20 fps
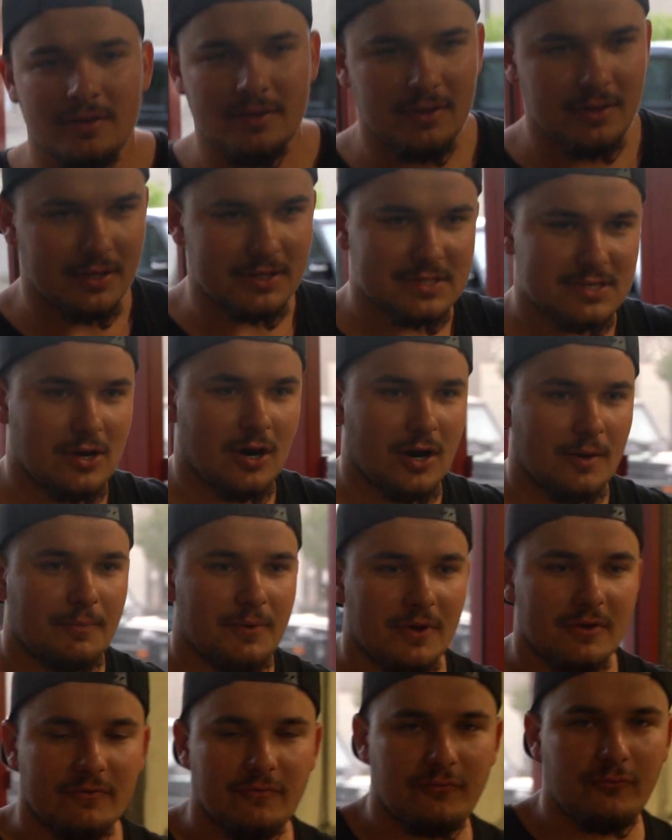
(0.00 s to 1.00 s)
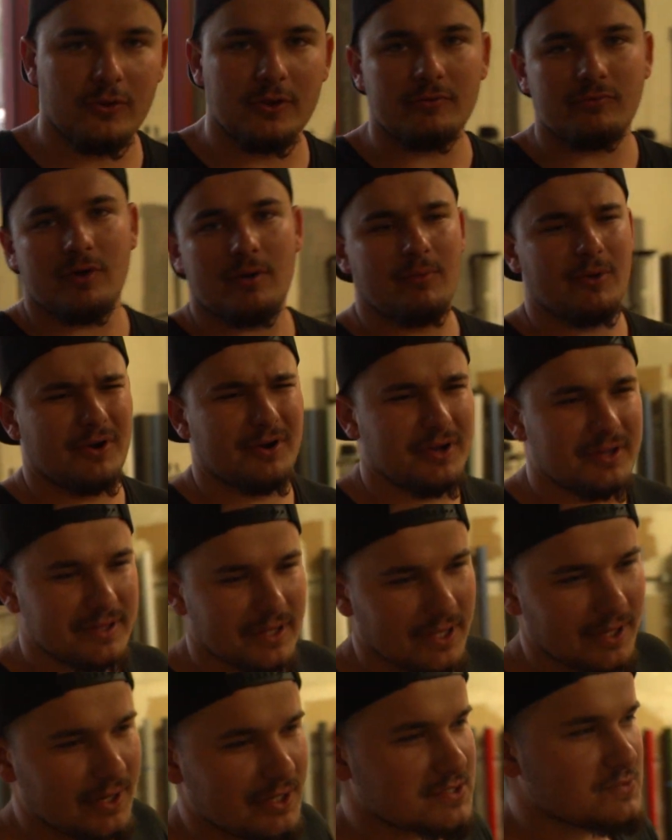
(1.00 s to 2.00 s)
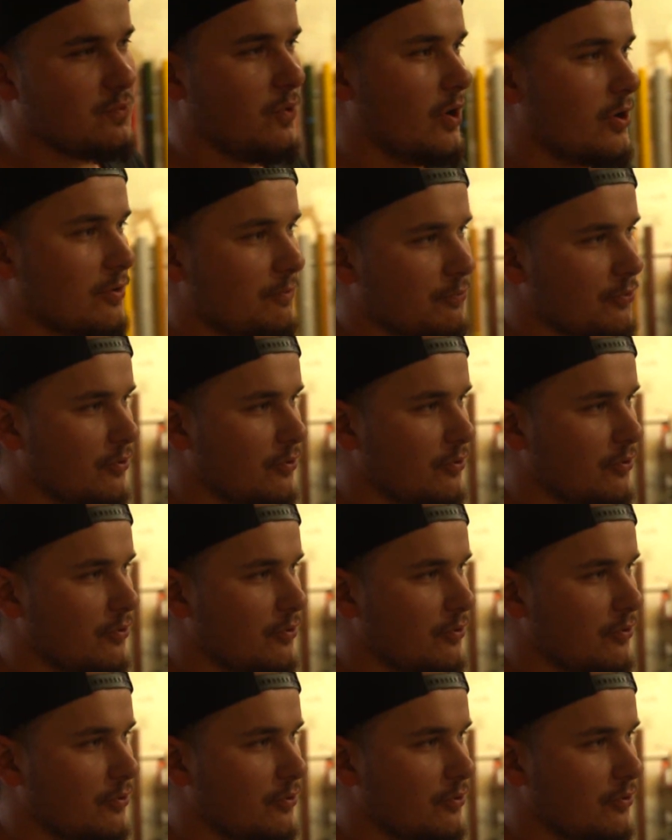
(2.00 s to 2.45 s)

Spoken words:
Fully rubber underneath. It is waterproof.